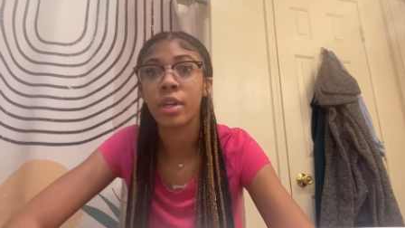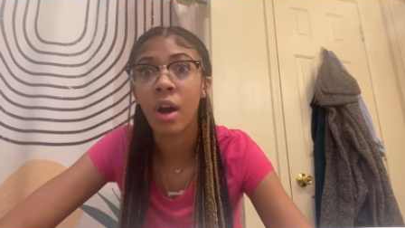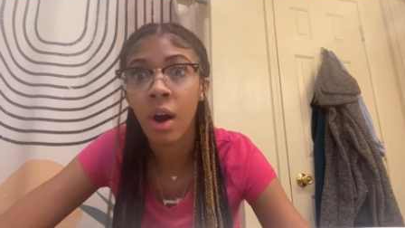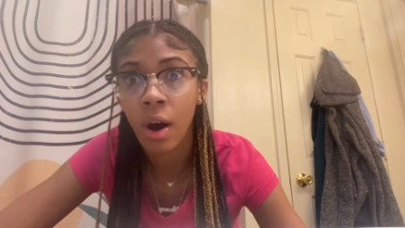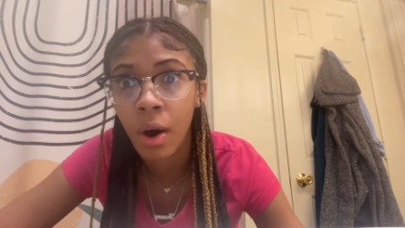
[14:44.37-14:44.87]

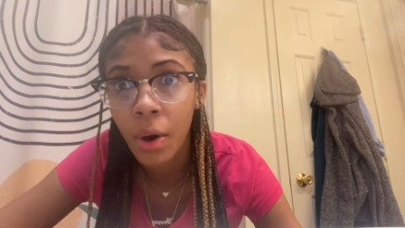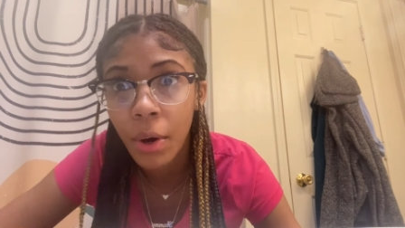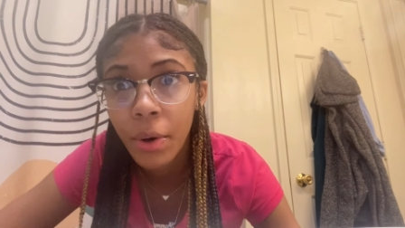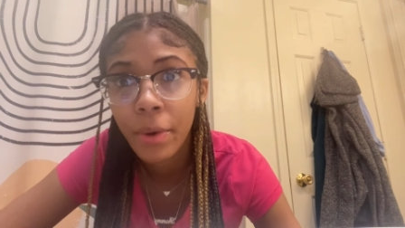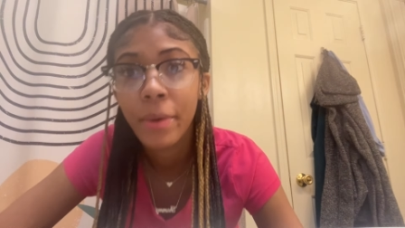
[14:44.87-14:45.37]

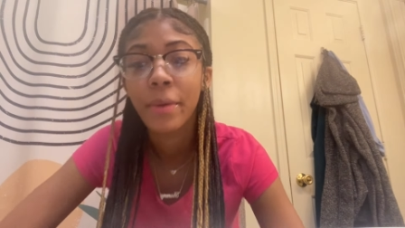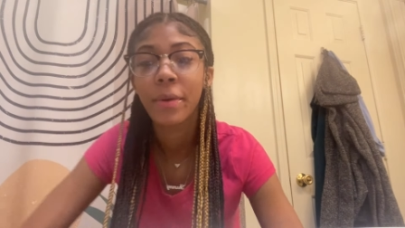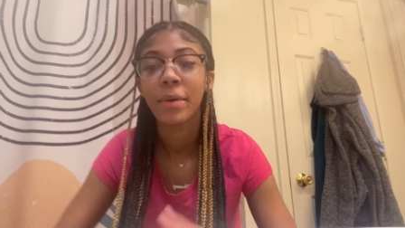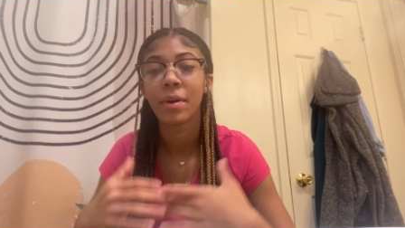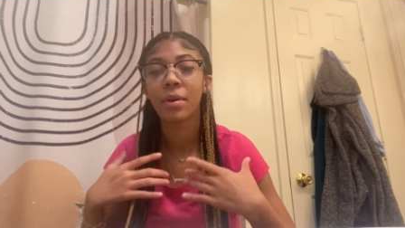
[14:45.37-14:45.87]
y'all.
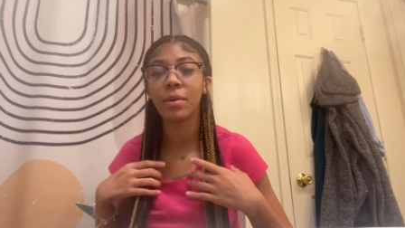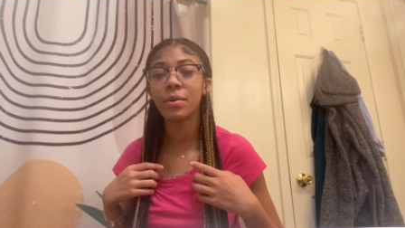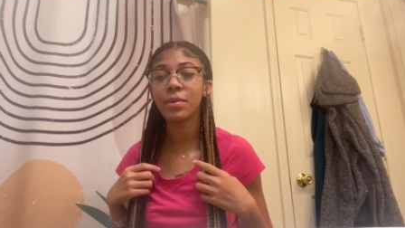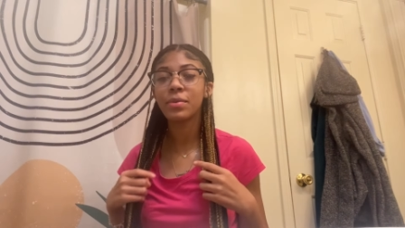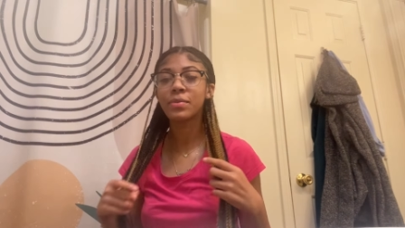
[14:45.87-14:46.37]

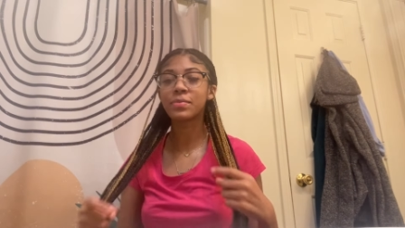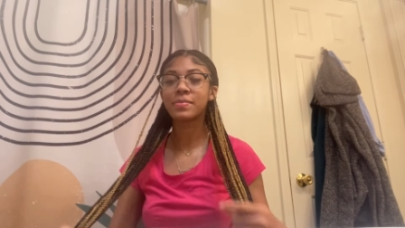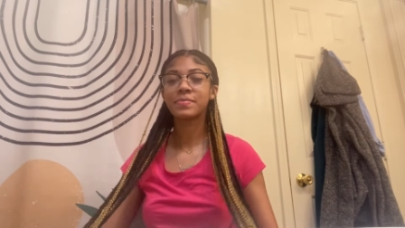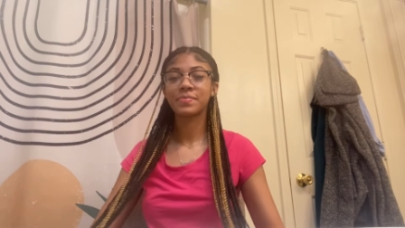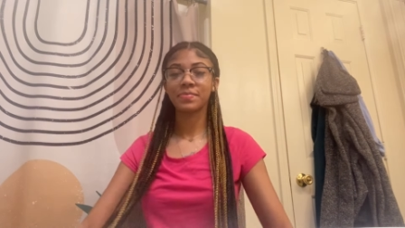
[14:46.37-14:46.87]
Ooh.
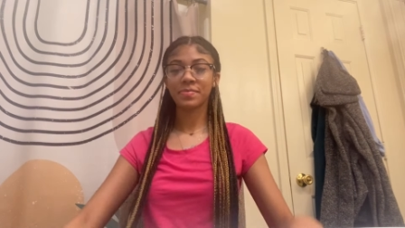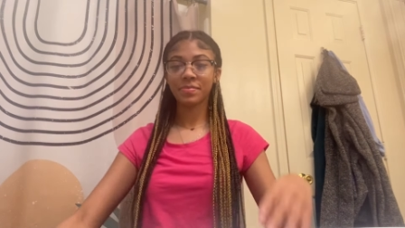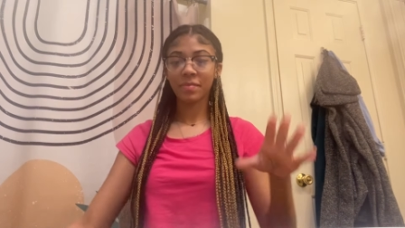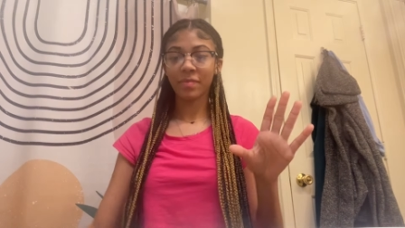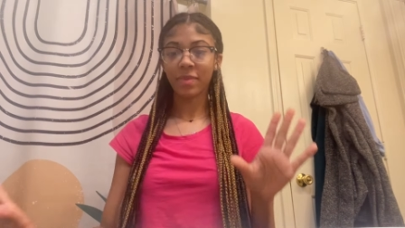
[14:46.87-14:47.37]

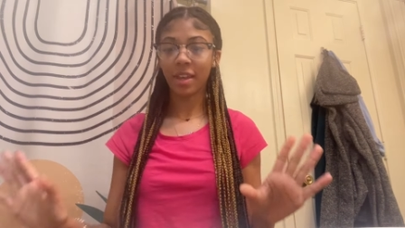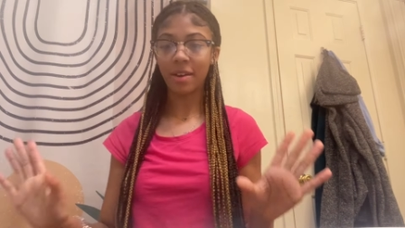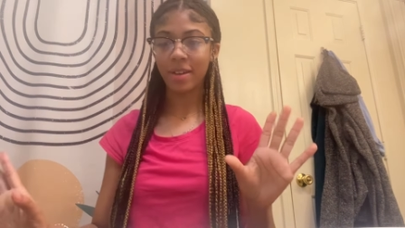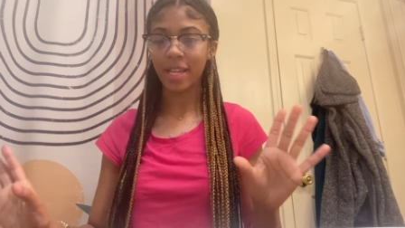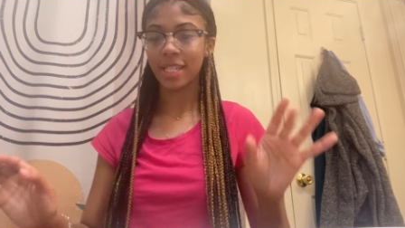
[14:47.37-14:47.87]

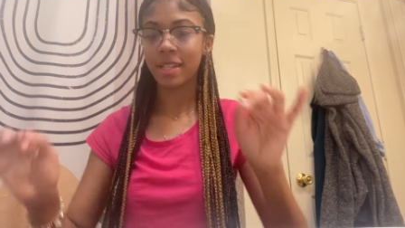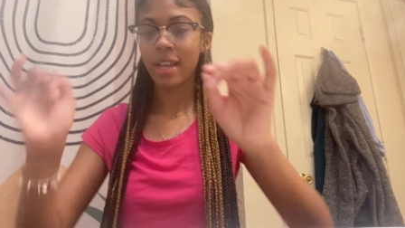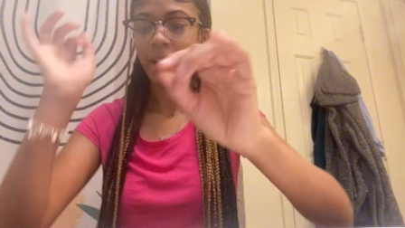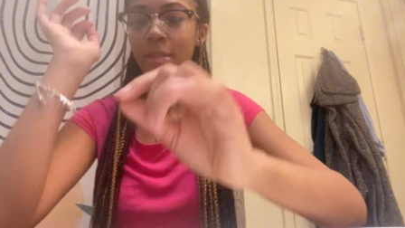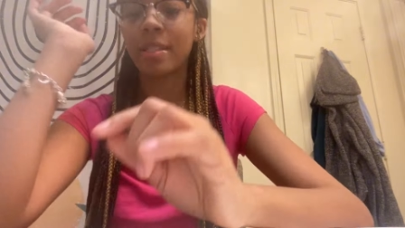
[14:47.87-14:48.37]
Okay.
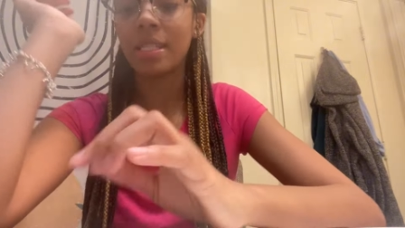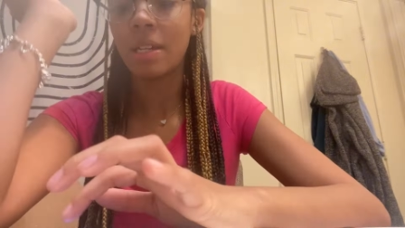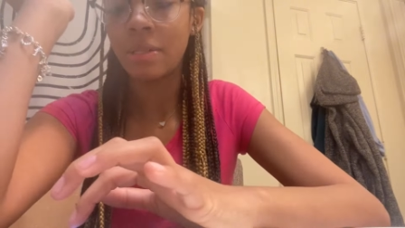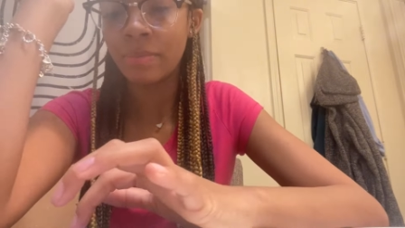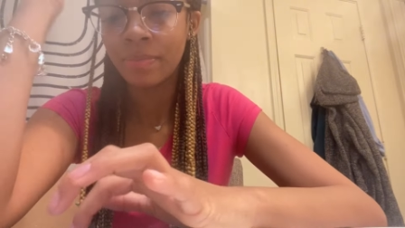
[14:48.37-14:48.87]

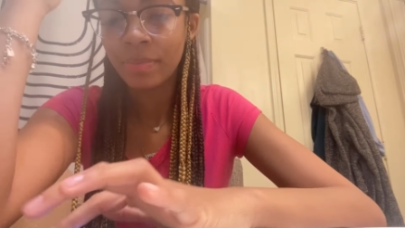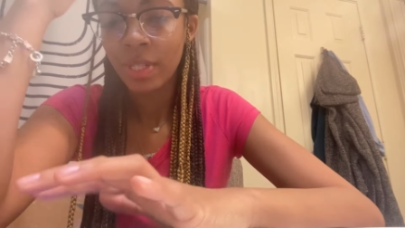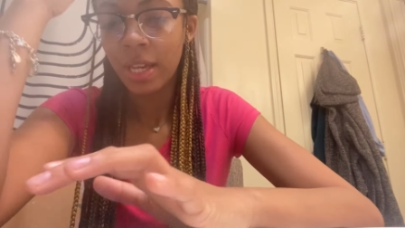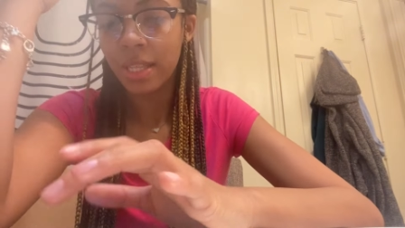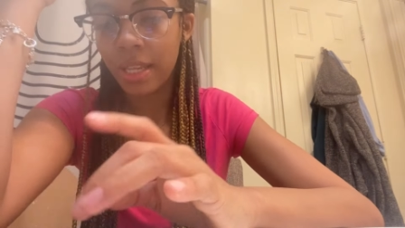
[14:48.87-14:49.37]
So
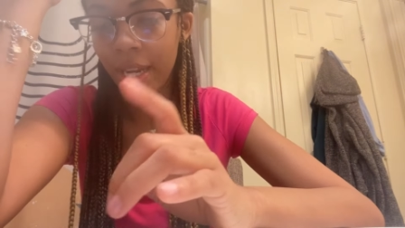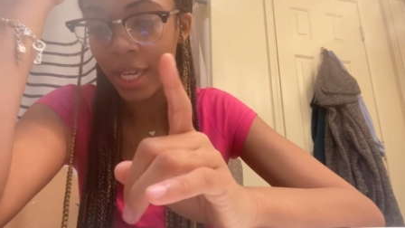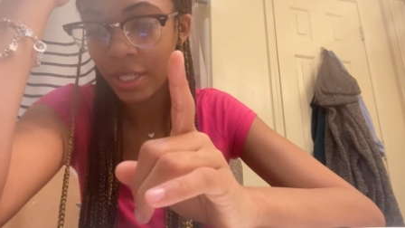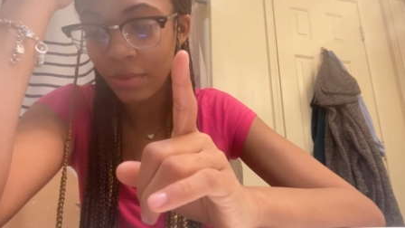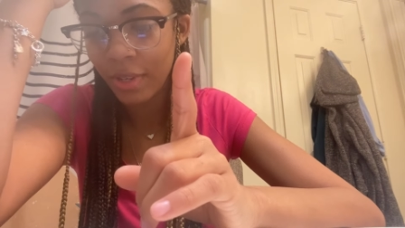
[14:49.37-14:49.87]
the
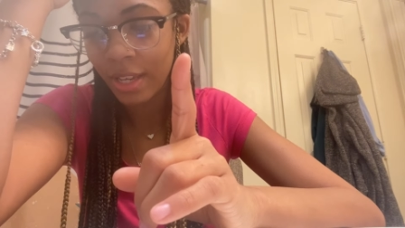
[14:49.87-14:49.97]
next one